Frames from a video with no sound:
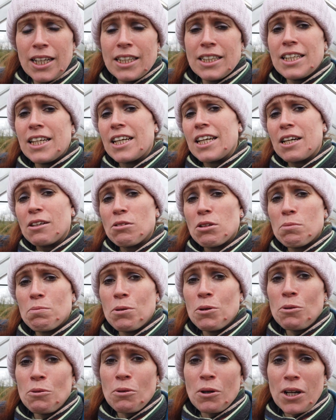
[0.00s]
take out the
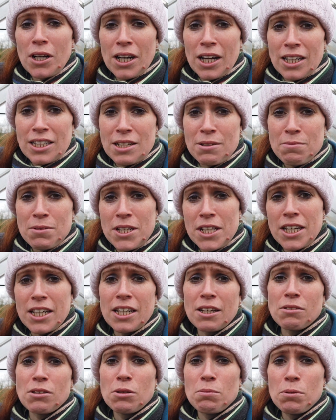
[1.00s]
poo, and as I'm taking
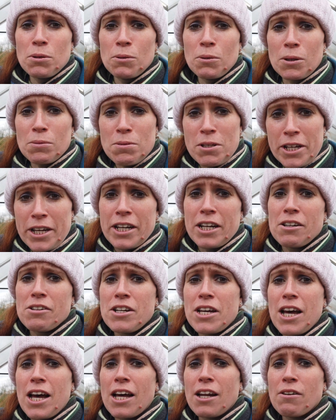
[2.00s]
out the poo, I'm taking out a
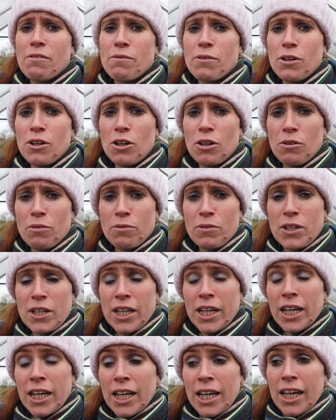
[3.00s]
handful of
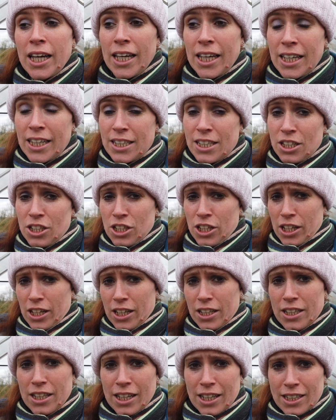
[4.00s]
the easy
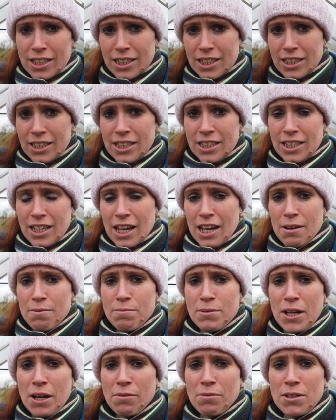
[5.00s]
chick that is
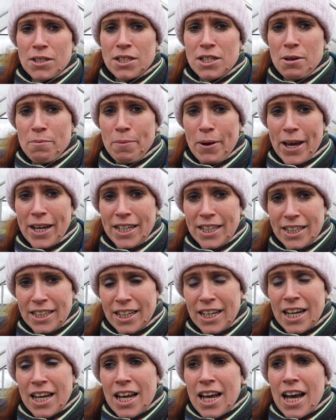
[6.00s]
down as their bedding,
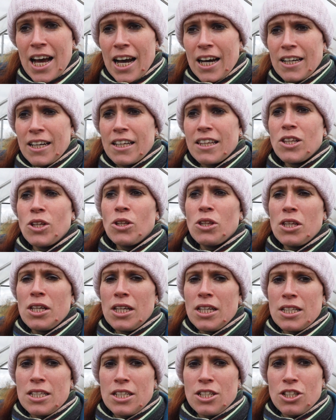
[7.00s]
and I think the
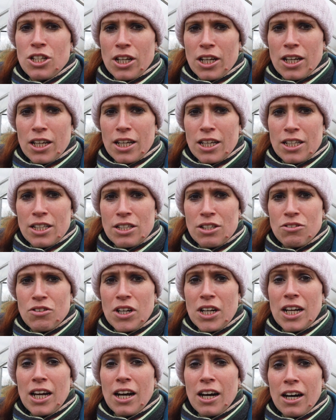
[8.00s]
easy chick is
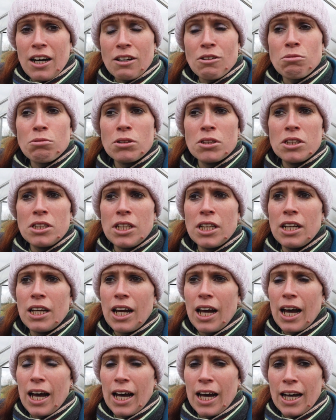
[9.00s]
really hard wood
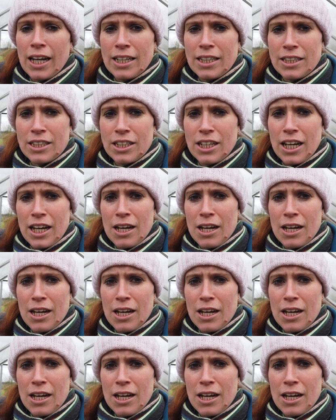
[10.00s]
and